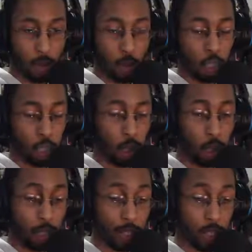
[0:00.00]
which is
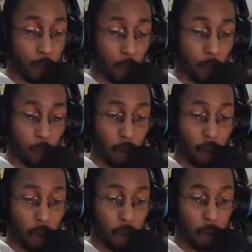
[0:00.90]
really simple,
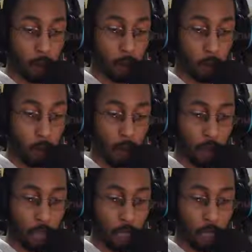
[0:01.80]

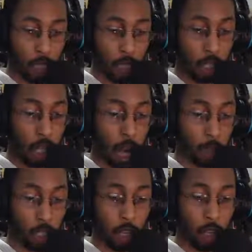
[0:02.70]
but they decided to
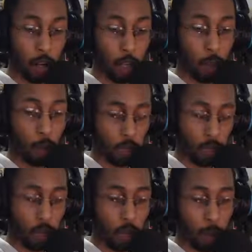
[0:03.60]
complicate it
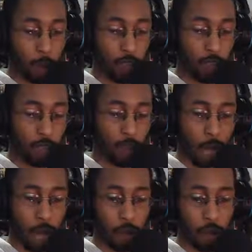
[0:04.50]
because they're in a position of
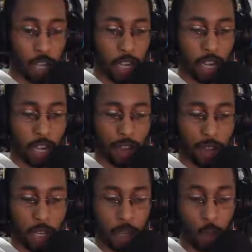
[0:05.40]
power
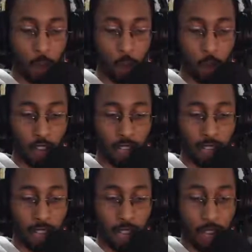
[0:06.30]
and they don't
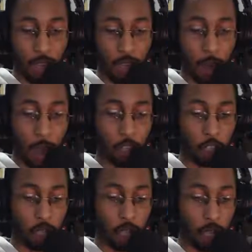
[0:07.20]

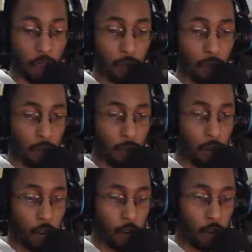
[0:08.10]
actually give
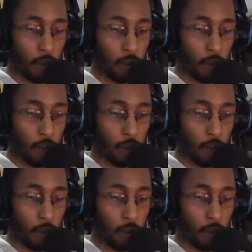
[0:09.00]
all